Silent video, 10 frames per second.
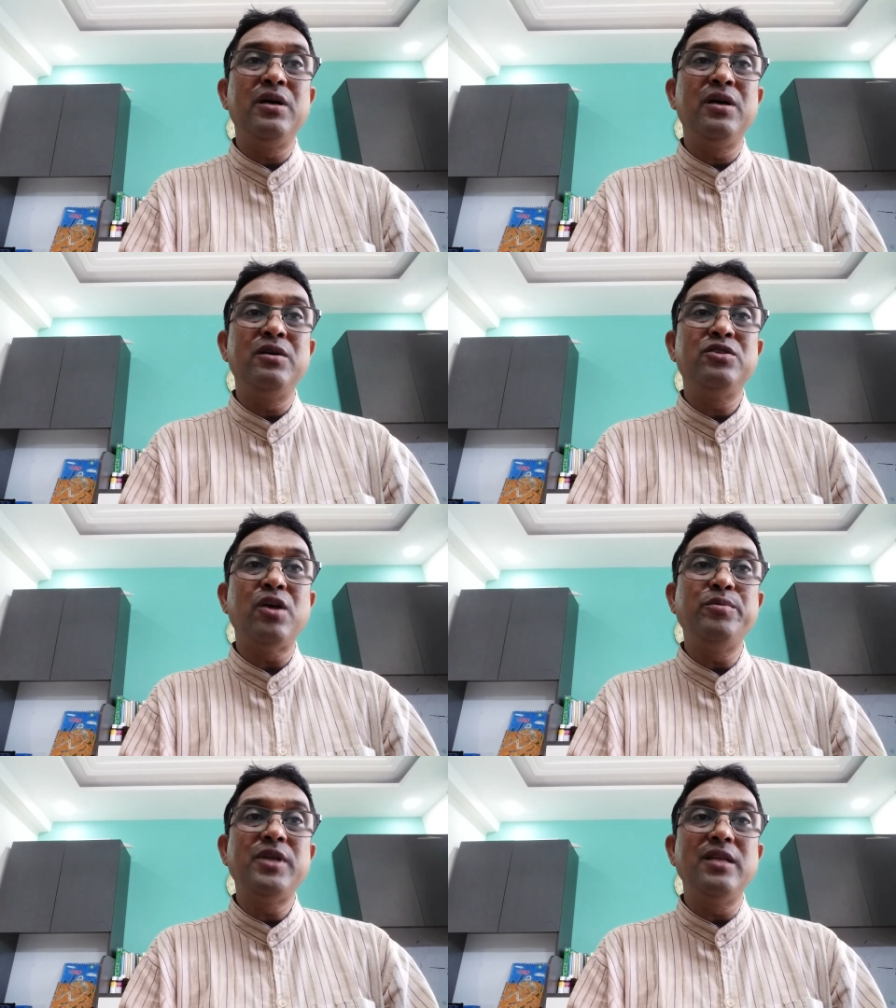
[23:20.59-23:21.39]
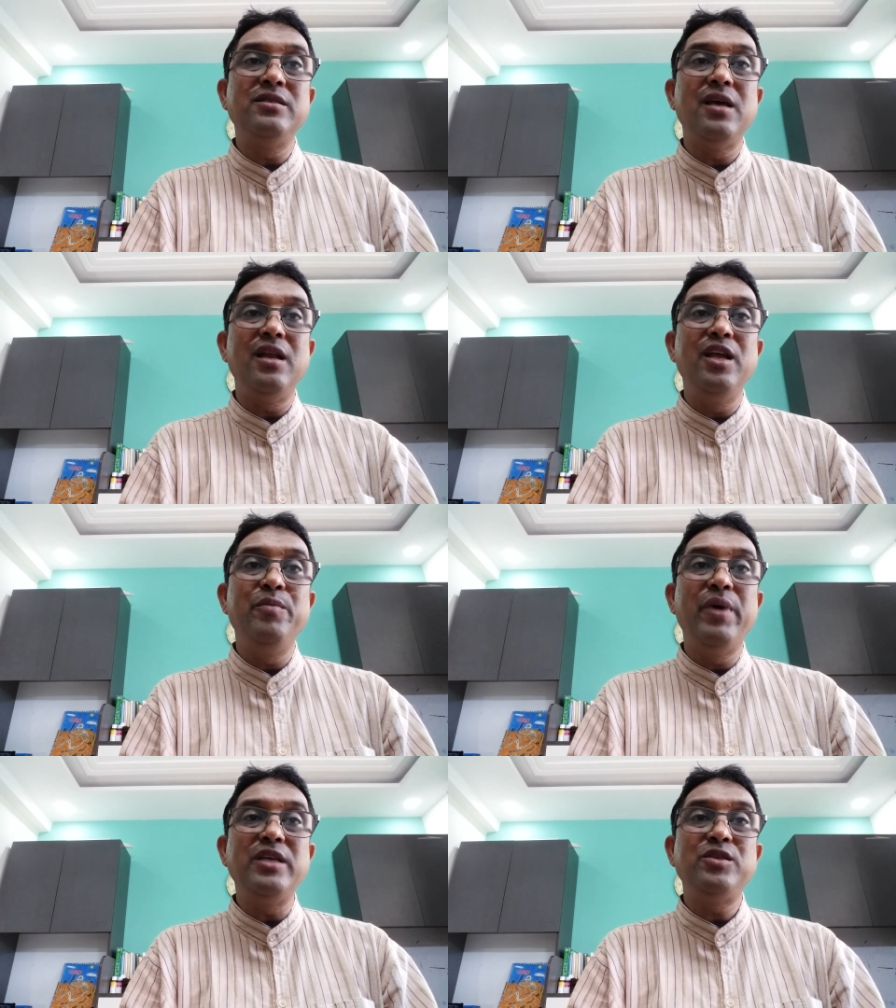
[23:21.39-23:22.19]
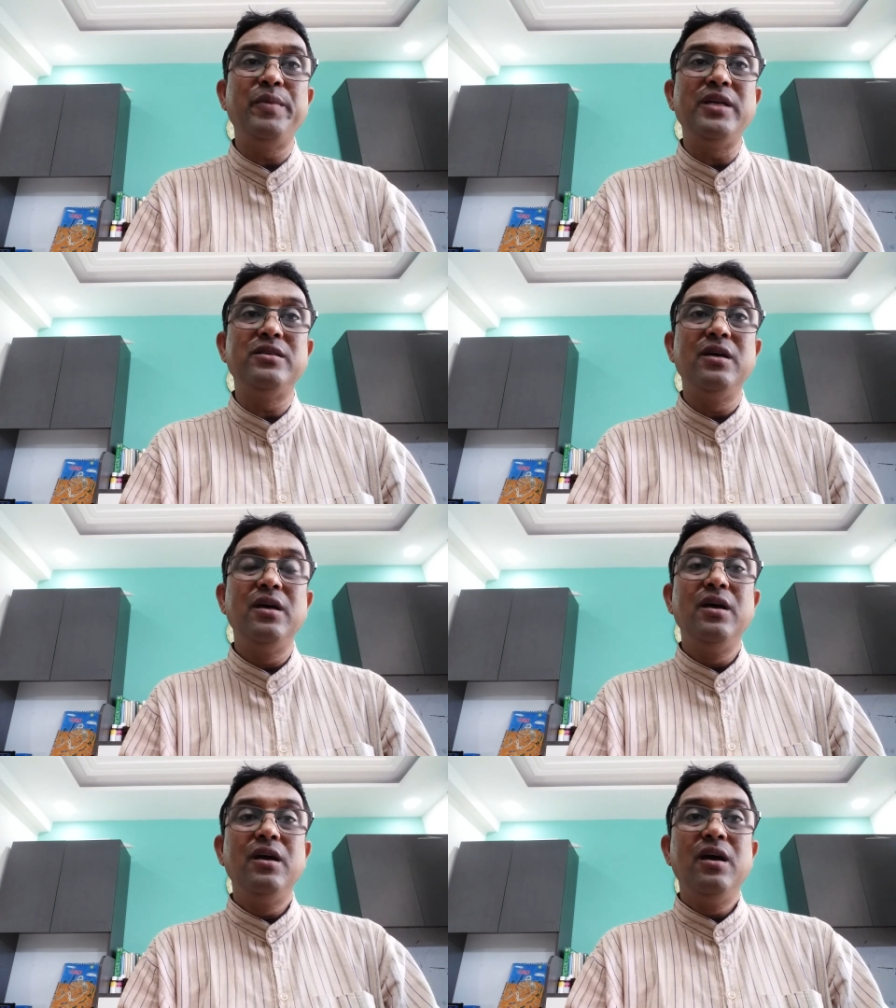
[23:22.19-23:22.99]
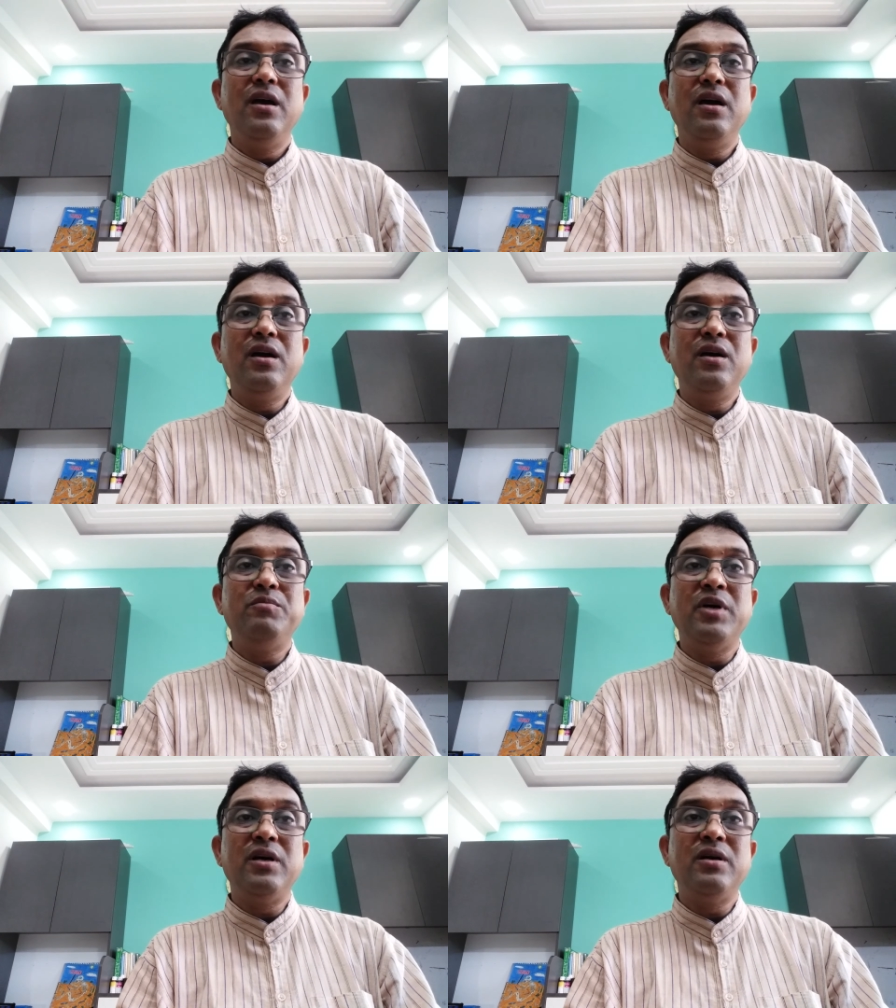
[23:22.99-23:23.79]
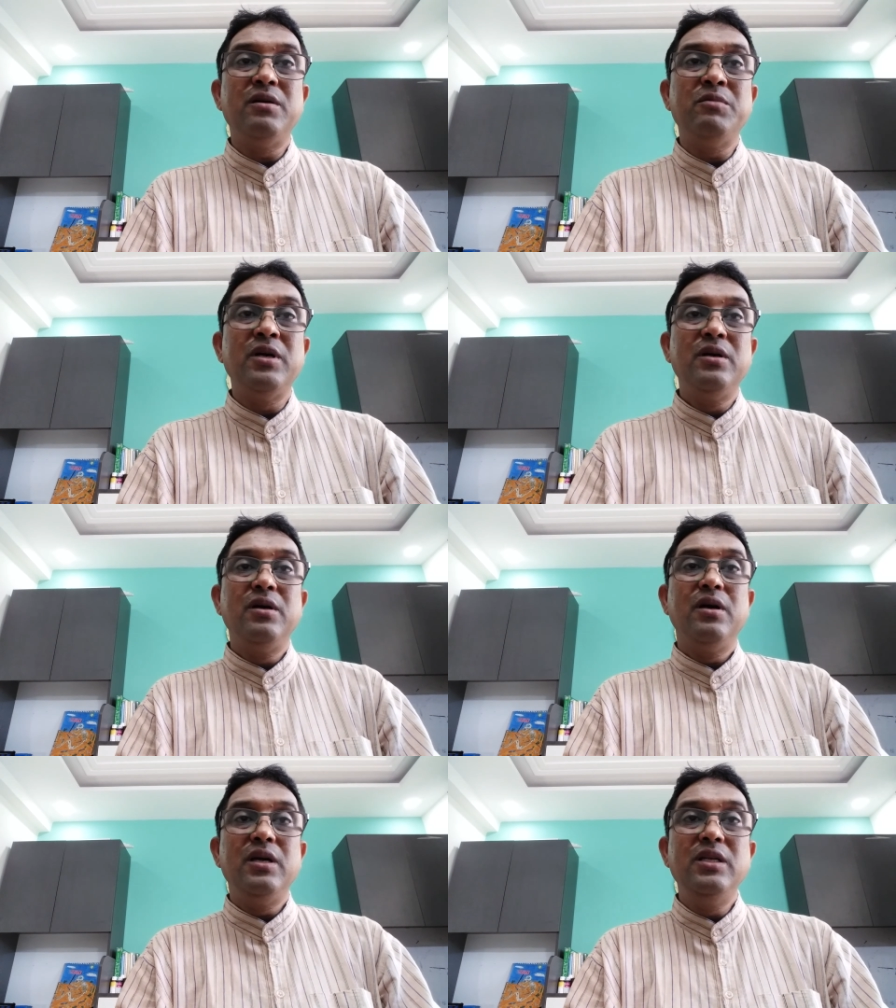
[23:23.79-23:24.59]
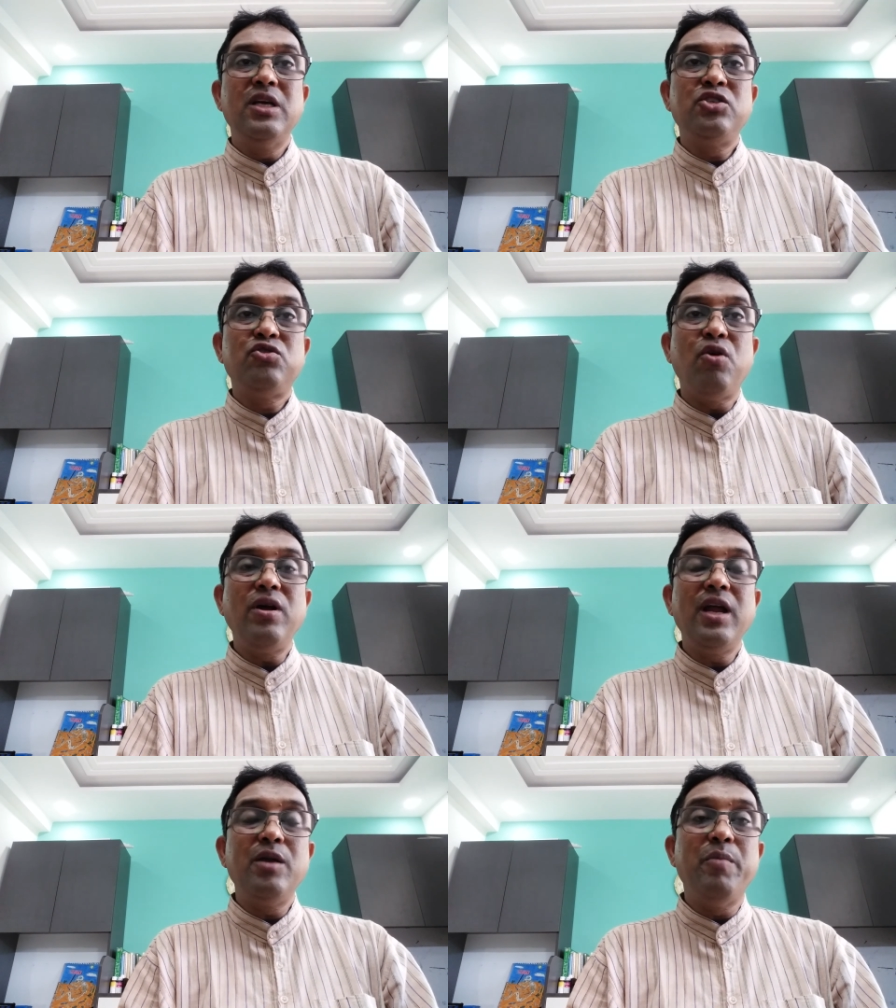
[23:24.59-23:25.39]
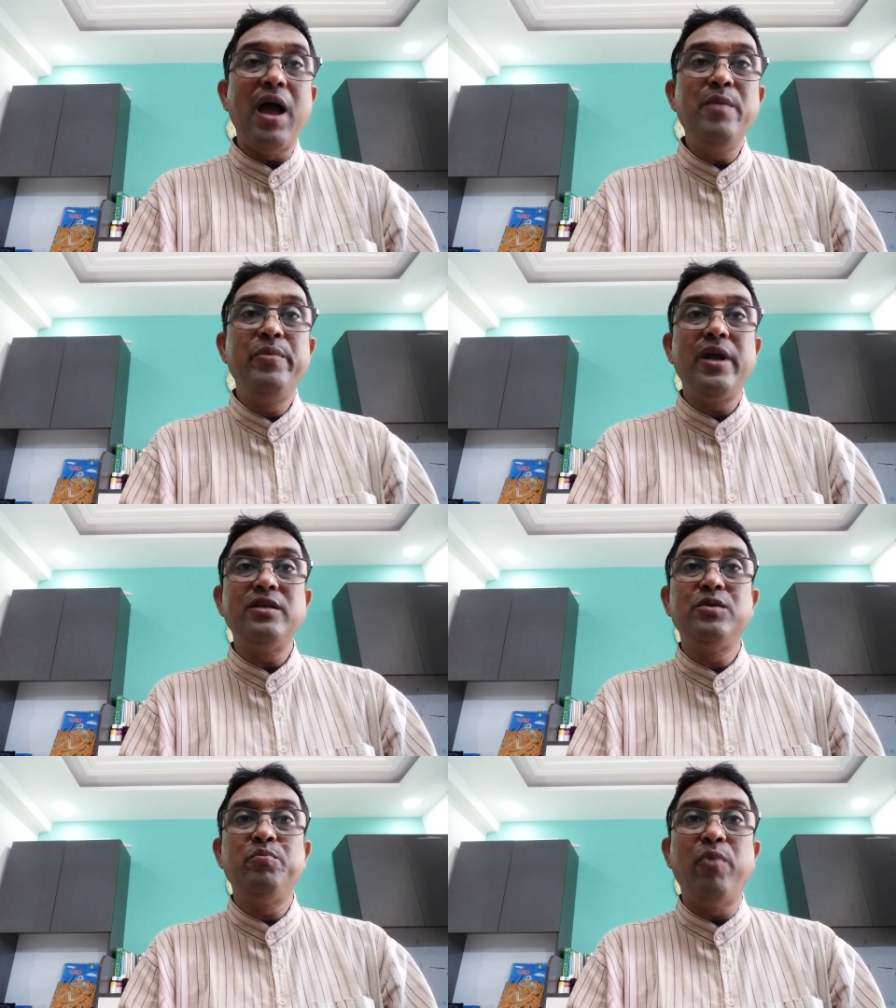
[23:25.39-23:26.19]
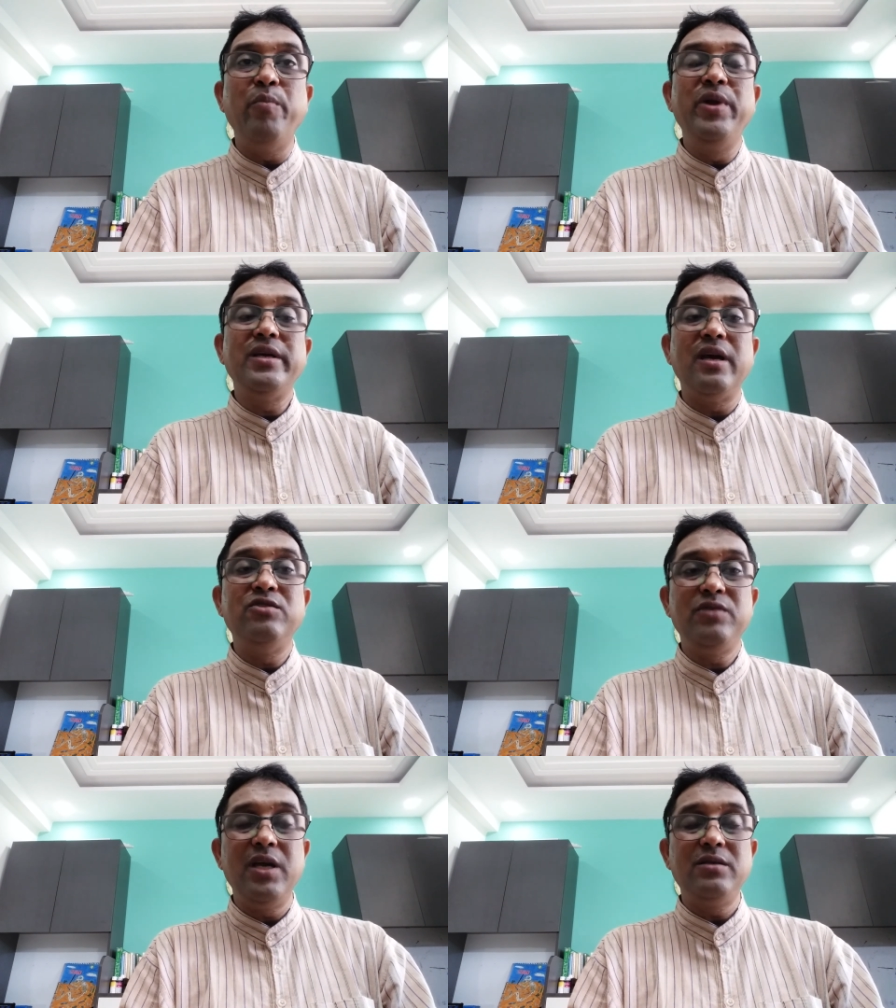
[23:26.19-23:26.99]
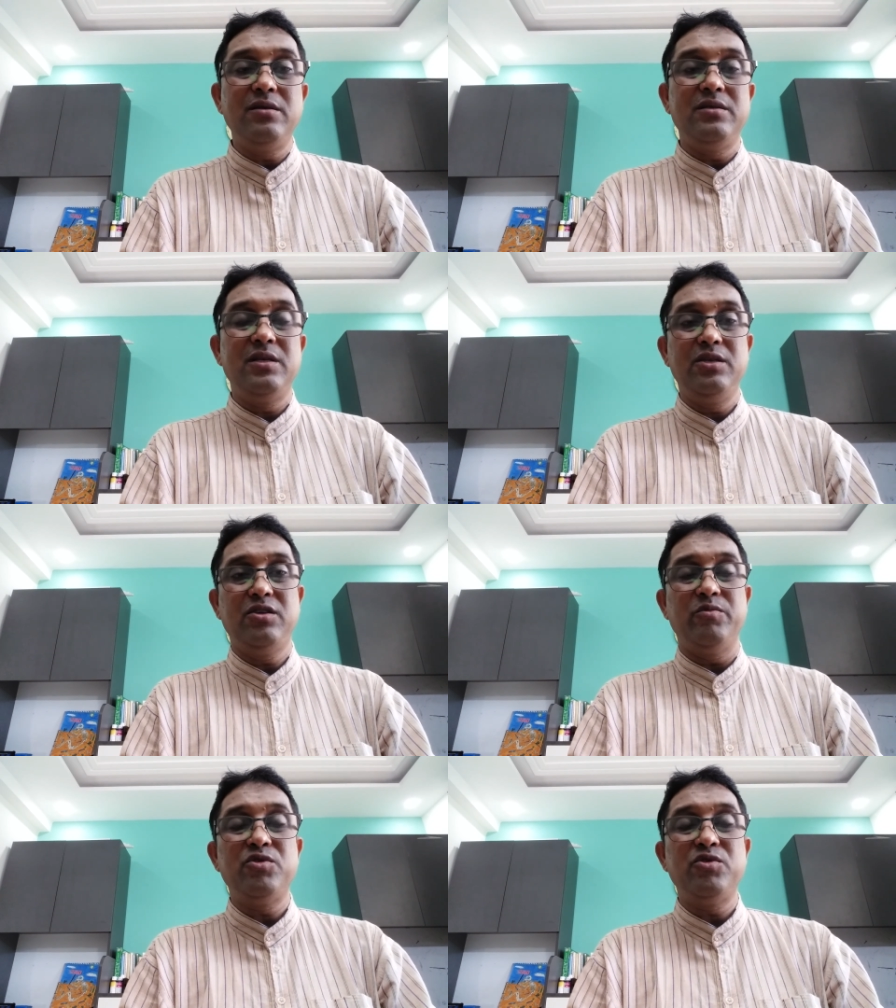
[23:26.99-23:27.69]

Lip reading: substantial investment in a strong and vibrant public education system.